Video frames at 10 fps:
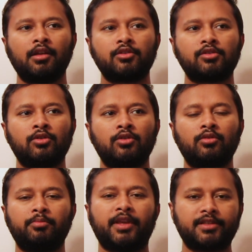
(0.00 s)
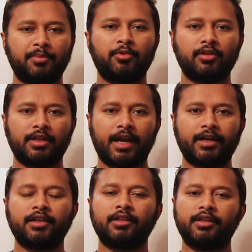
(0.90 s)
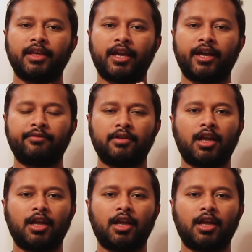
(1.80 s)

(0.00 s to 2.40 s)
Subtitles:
So based upon that, they have